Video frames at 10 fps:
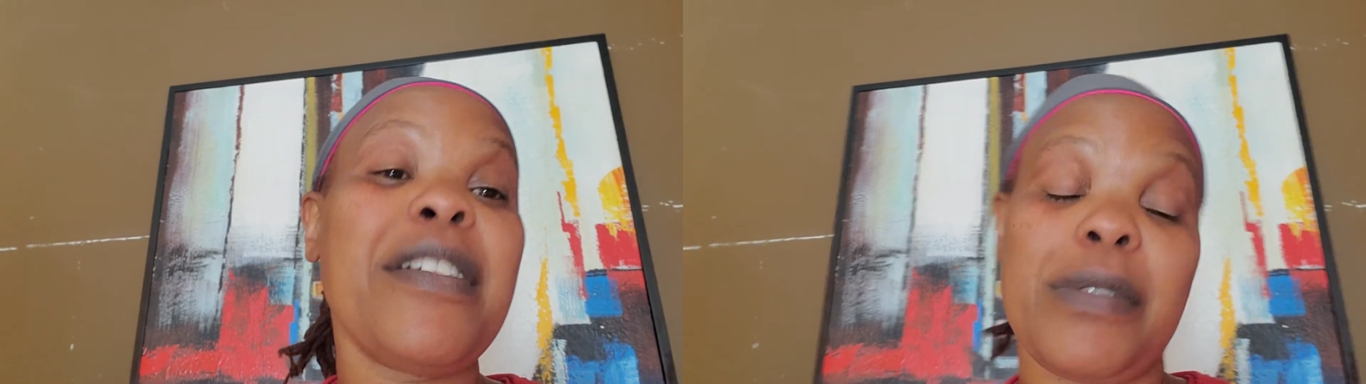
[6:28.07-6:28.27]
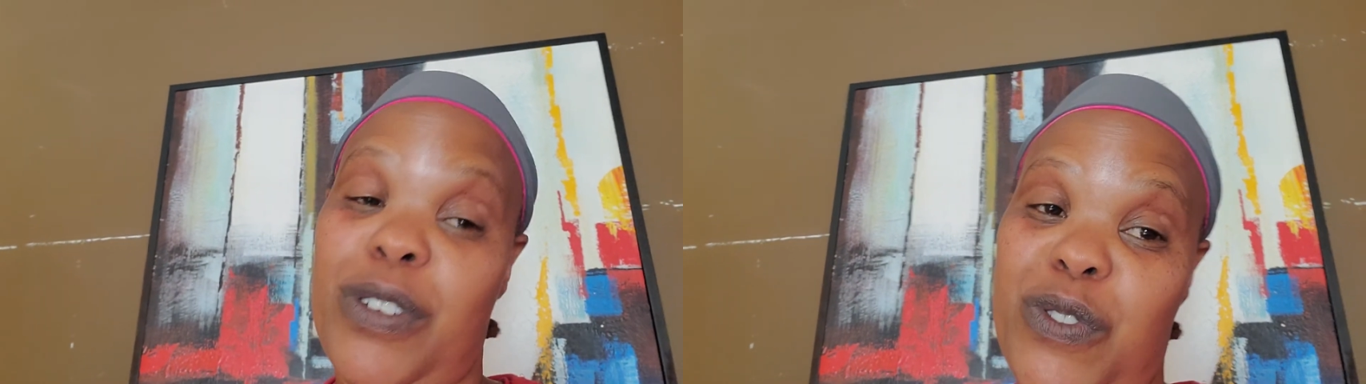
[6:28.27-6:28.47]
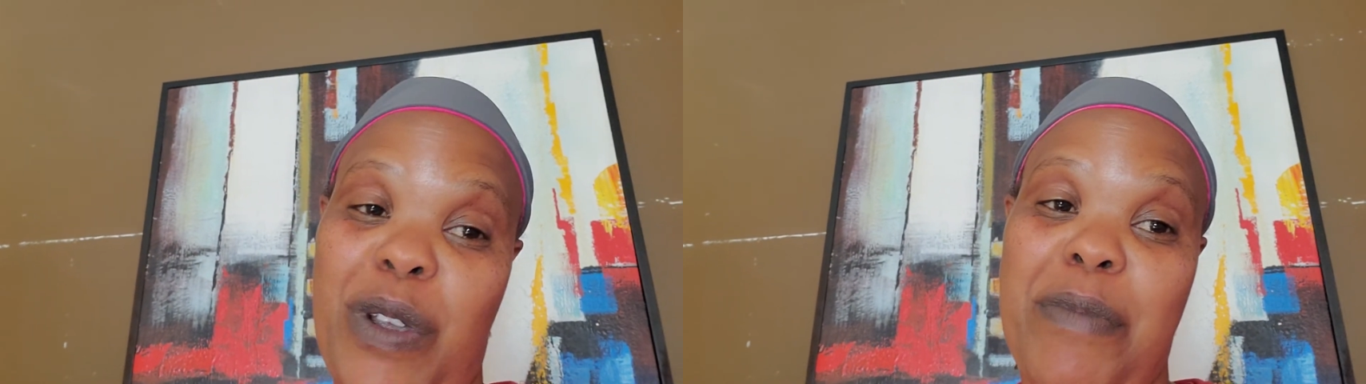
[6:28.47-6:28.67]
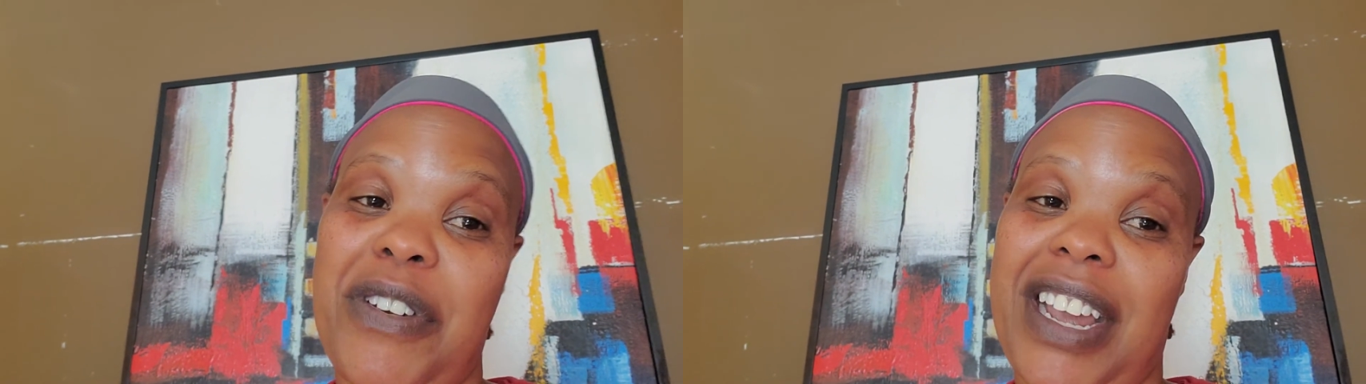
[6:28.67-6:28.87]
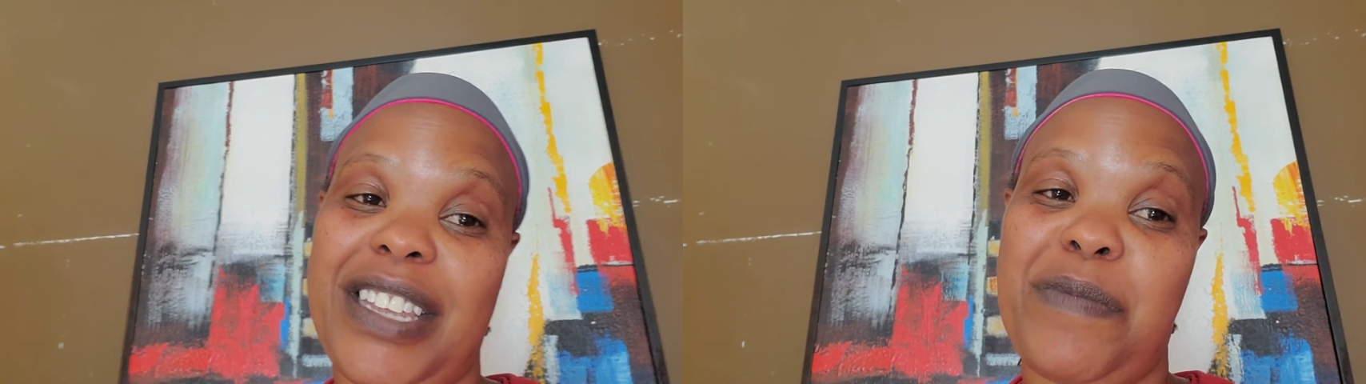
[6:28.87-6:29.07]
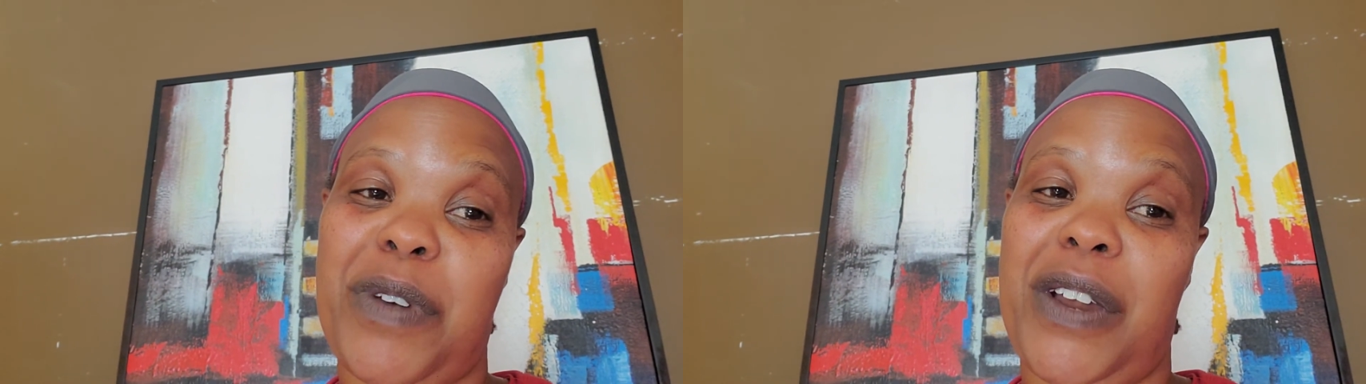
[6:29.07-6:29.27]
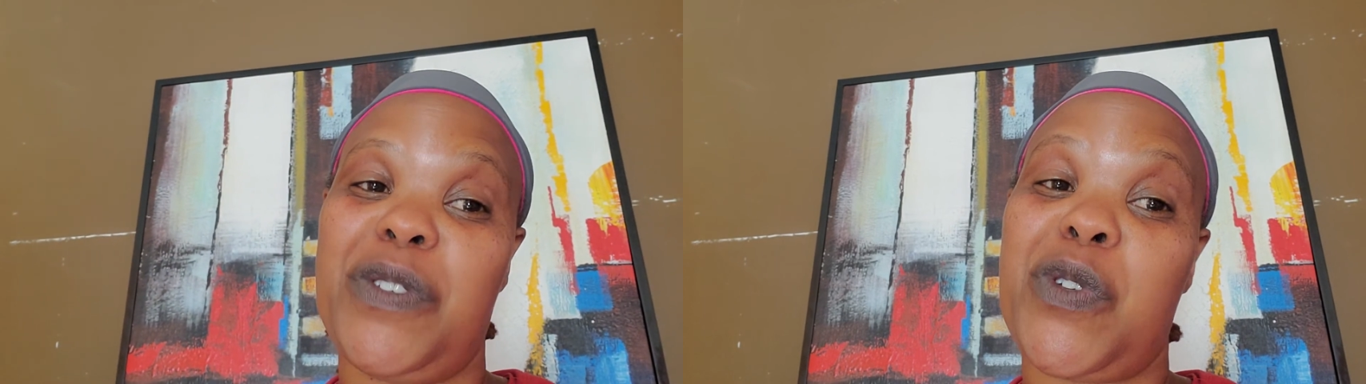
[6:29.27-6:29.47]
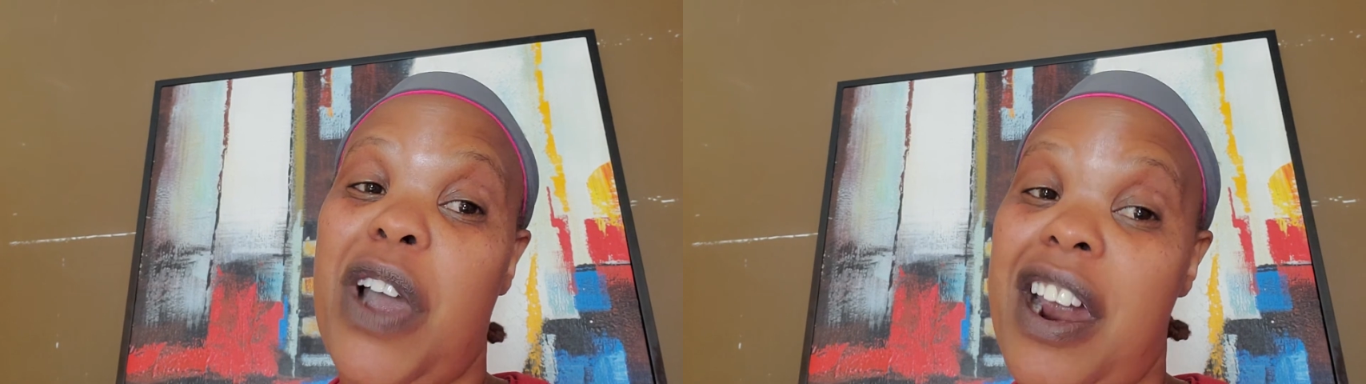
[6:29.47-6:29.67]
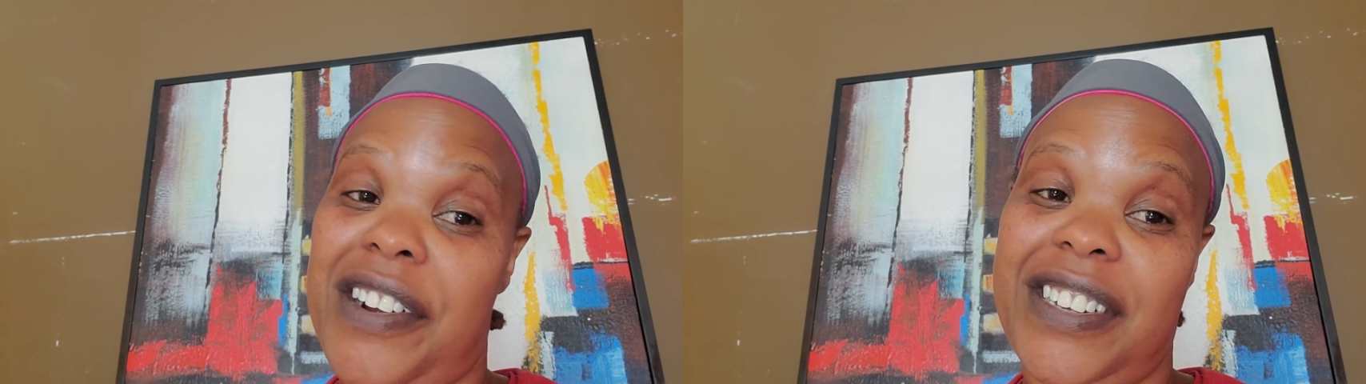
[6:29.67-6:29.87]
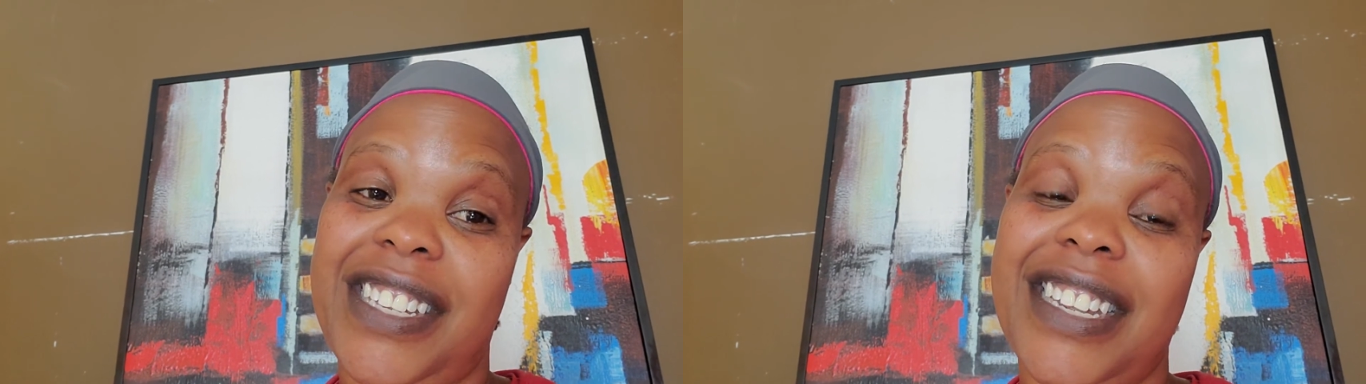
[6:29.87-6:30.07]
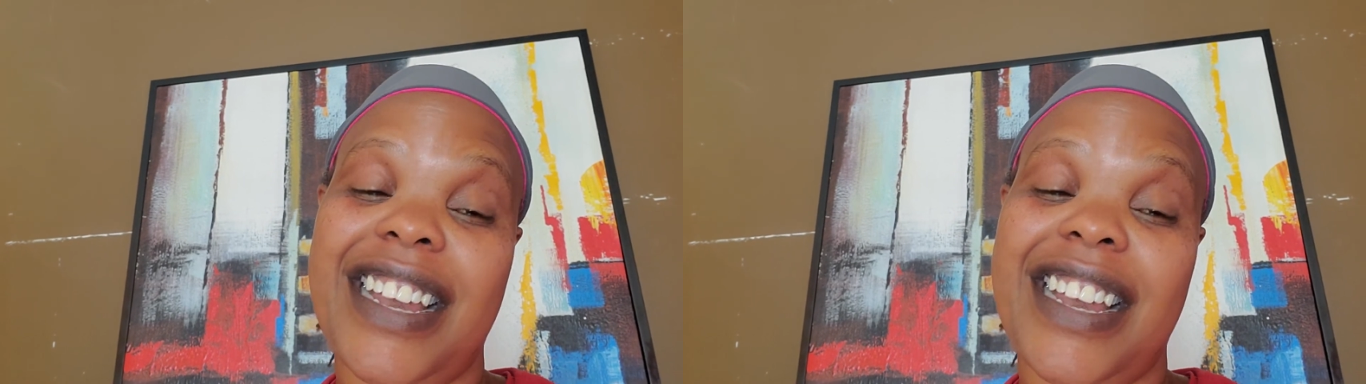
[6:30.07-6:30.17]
Because you Americans pronounce your R's.